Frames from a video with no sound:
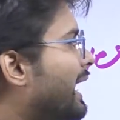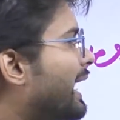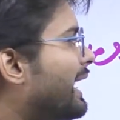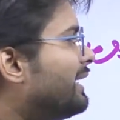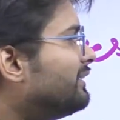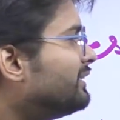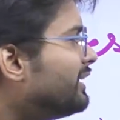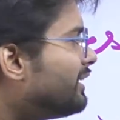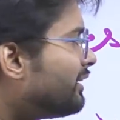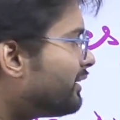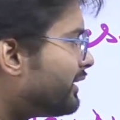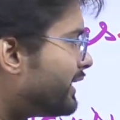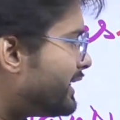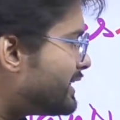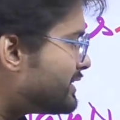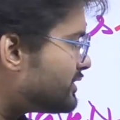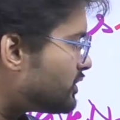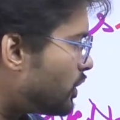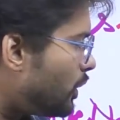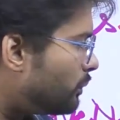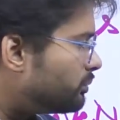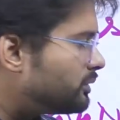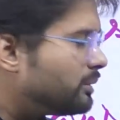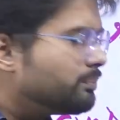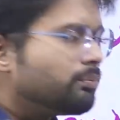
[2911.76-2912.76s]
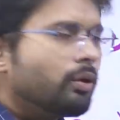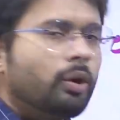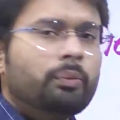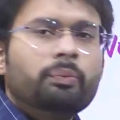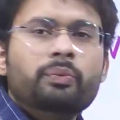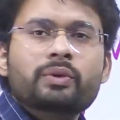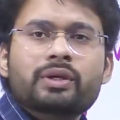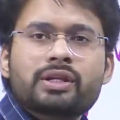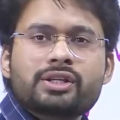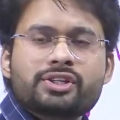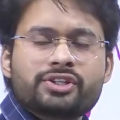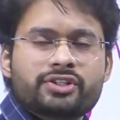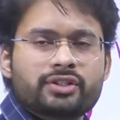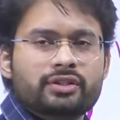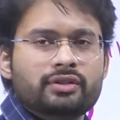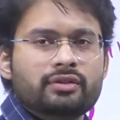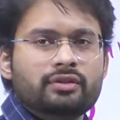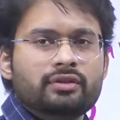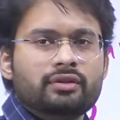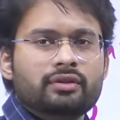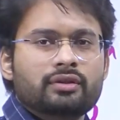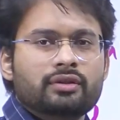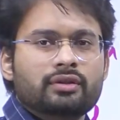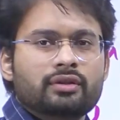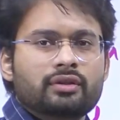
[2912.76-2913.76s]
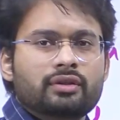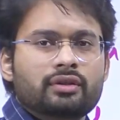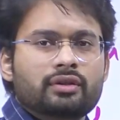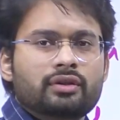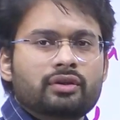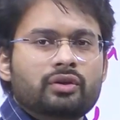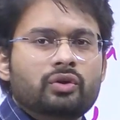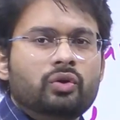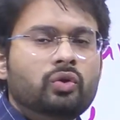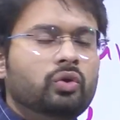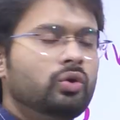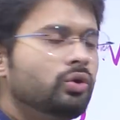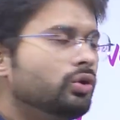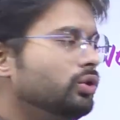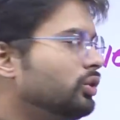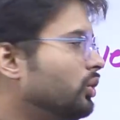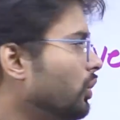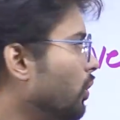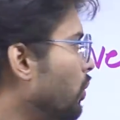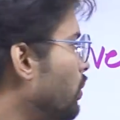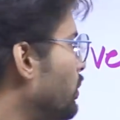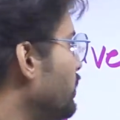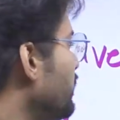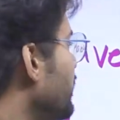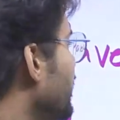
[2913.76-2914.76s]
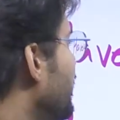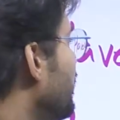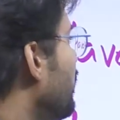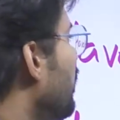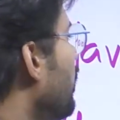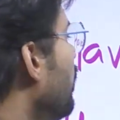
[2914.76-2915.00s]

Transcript: And the rest of the population who don't